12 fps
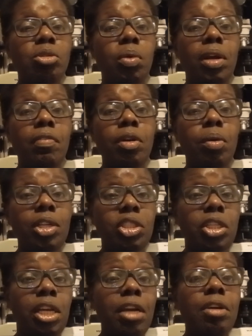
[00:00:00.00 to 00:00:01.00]
So one of the
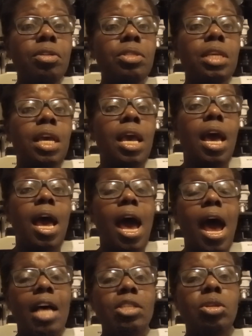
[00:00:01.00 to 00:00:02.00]
questionnaires
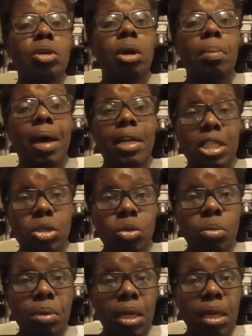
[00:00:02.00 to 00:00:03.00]
asked her about
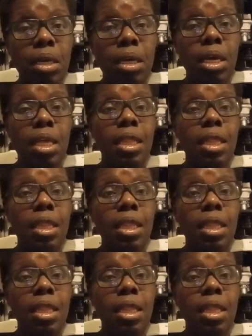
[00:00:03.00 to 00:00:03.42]
assuming